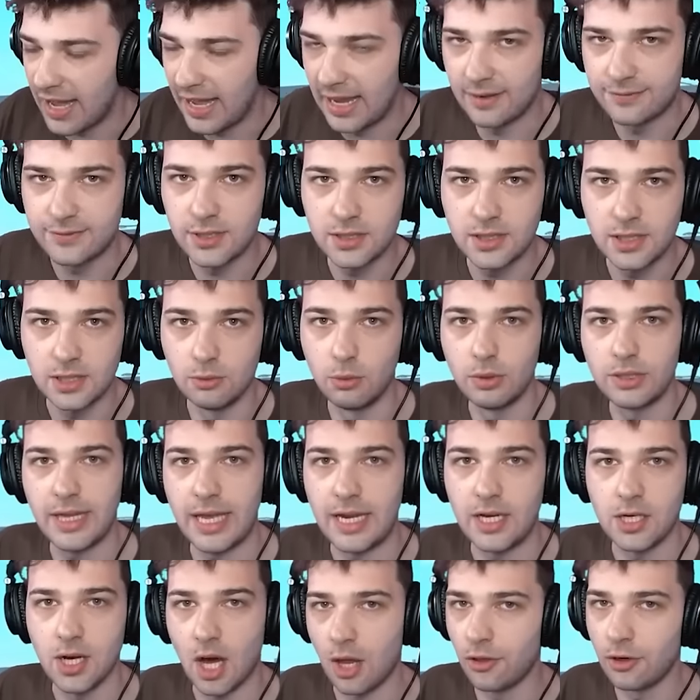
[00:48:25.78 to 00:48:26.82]
I have to deal with
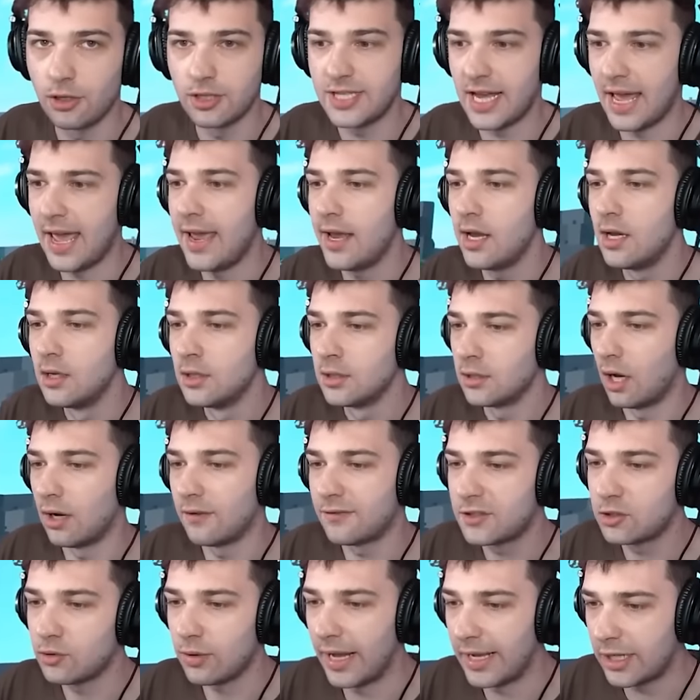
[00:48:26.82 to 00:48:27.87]
another day
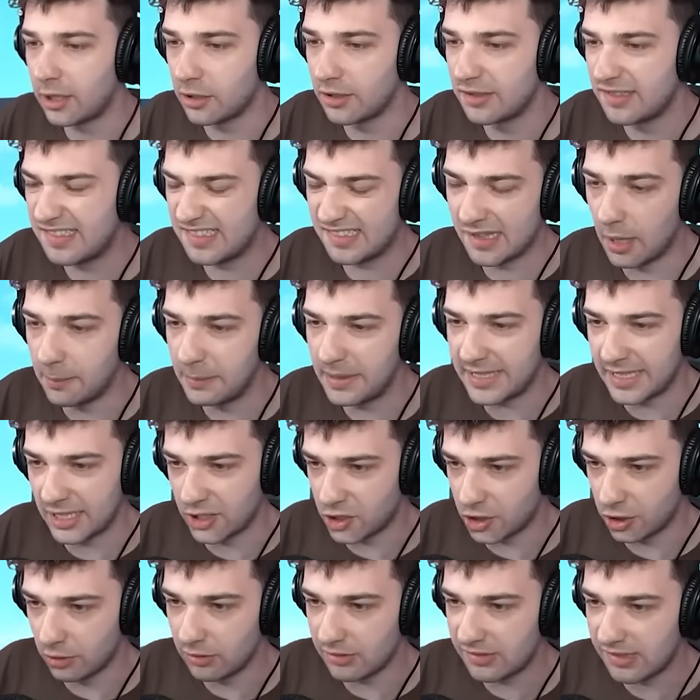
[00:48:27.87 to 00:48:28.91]
of Gregor's stomach
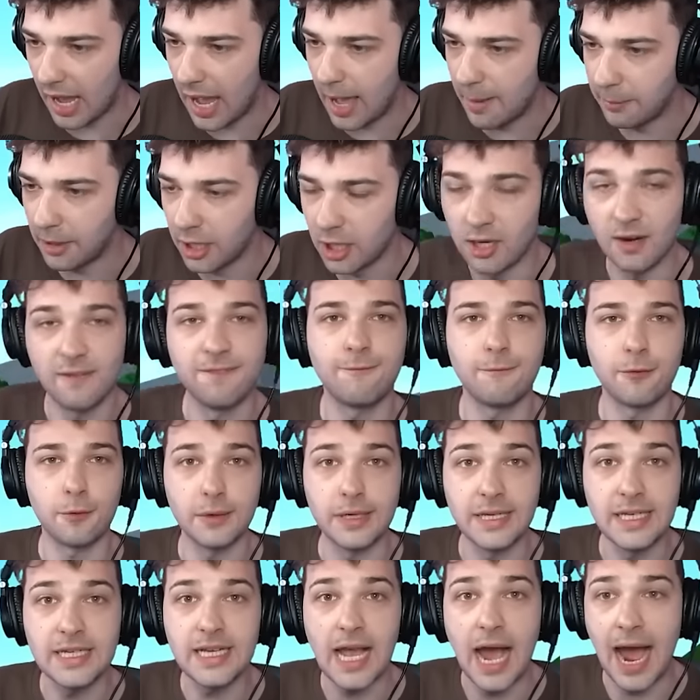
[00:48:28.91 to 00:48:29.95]
issues, I'm gonna
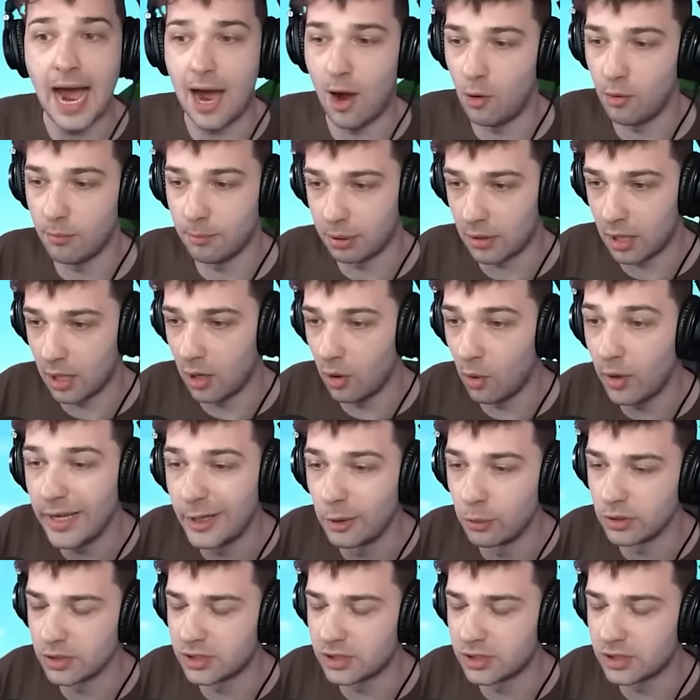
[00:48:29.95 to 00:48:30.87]
freak out, bro. It